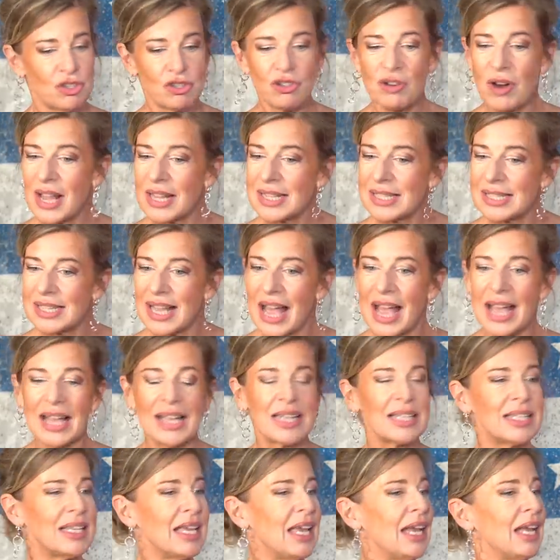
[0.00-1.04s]

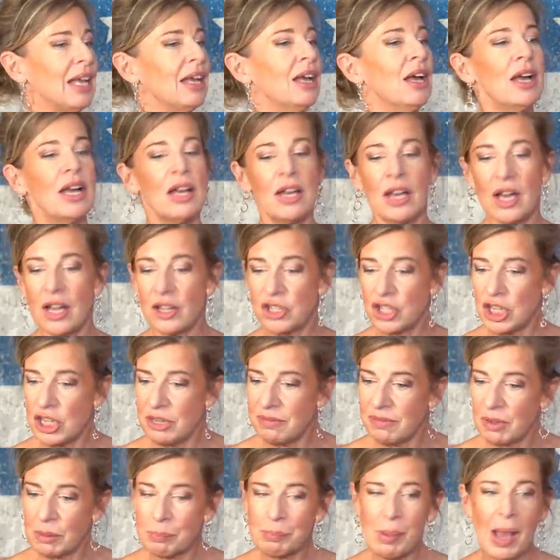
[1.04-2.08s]
transacting,
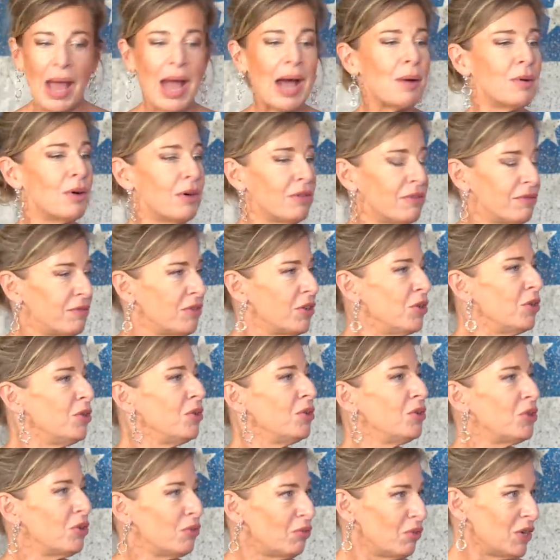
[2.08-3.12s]
achieving power,
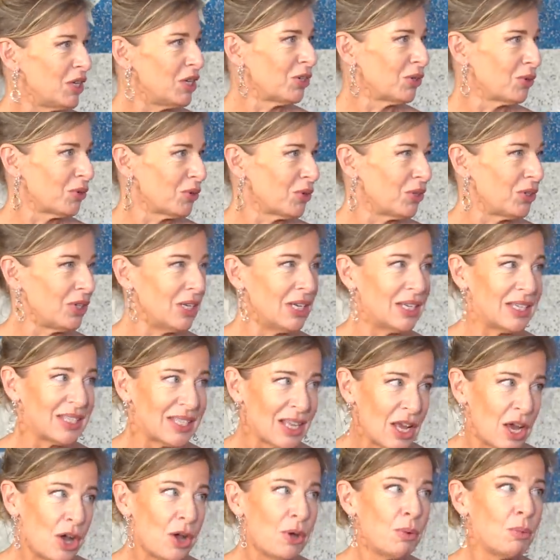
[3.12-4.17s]
food,
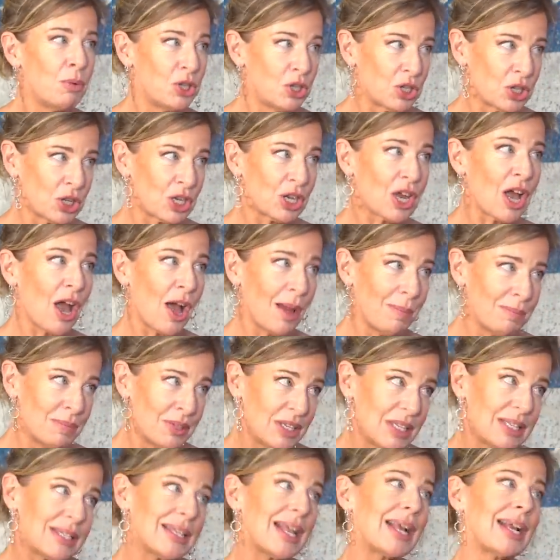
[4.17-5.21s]
resources, which comes
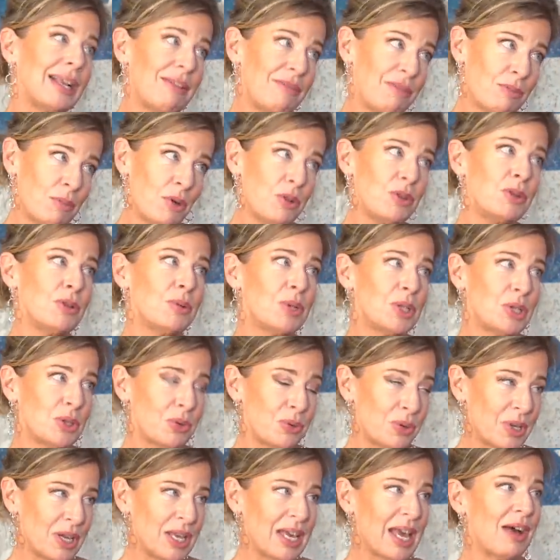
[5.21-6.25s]
exactly from what you were
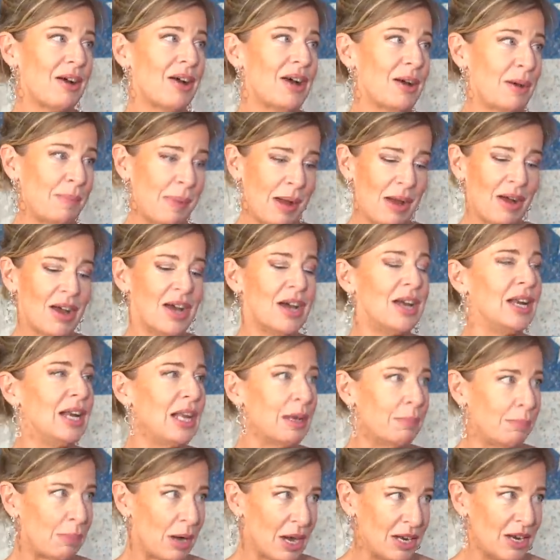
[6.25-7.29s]
talking about
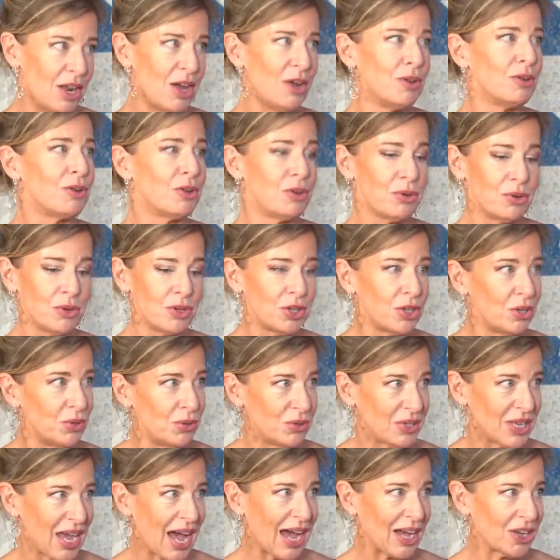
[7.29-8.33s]
earlier buy local,
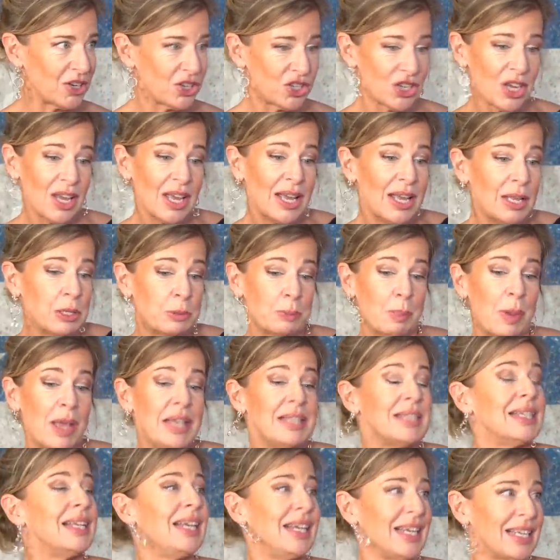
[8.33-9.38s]
use cash. It's
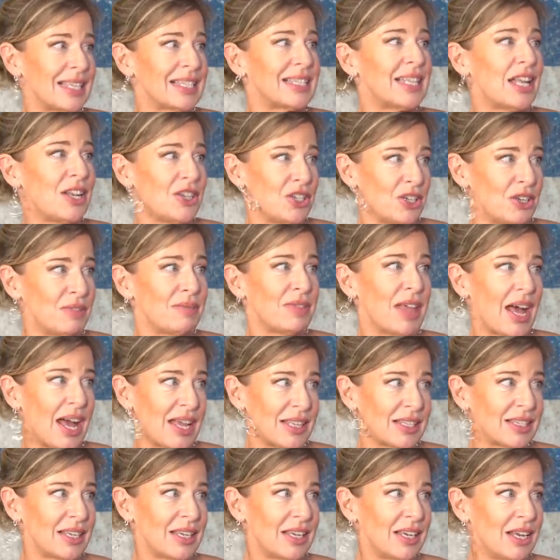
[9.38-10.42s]
basically an extension of
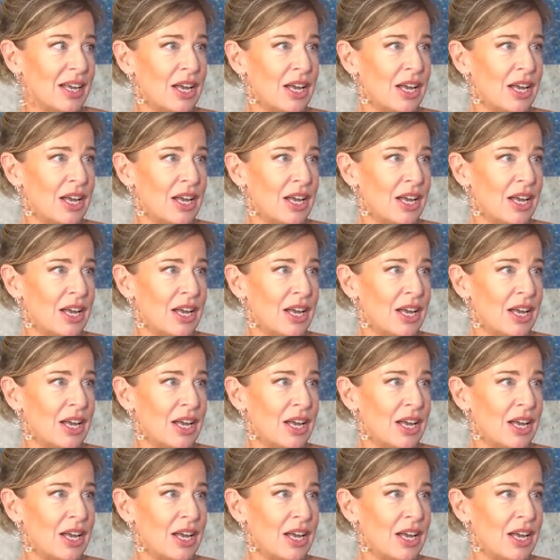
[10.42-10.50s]
that.